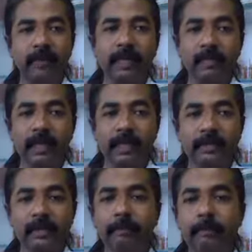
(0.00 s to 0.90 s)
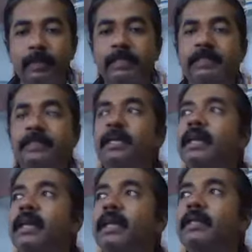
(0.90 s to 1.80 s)
feeling some peace,
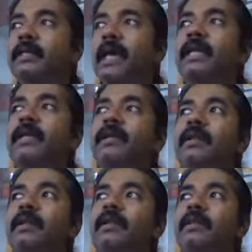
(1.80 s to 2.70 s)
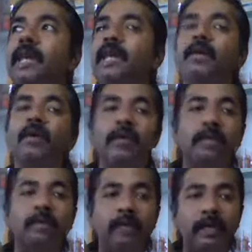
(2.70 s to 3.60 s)
then
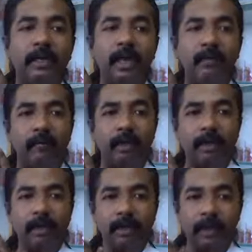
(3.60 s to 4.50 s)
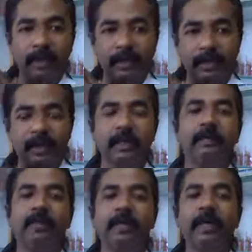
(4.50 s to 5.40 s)
only it can work
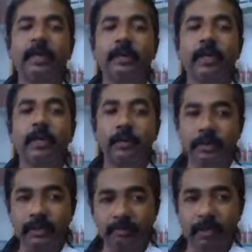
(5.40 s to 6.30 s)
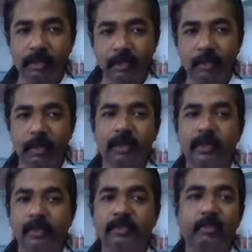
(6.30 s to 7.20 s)
creatively and you can do something good
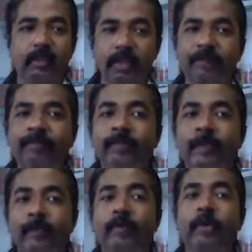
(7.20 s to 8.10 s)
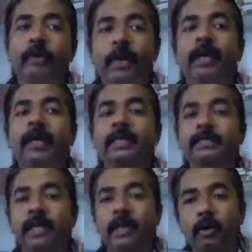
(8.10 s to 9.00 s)
in this world. If your mind
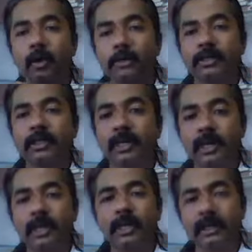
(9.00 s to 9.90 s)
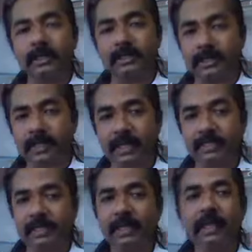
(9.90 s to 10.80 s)
is constantly under
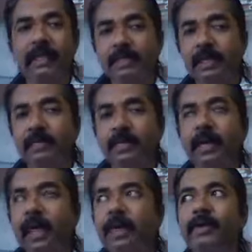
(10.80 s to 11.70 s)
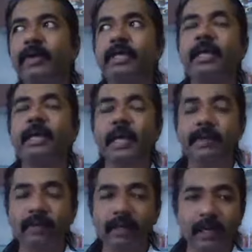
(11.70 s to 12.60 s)
stress, then I don't think
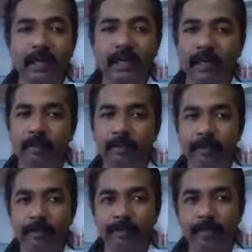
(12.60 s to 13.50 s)
anyone can help you.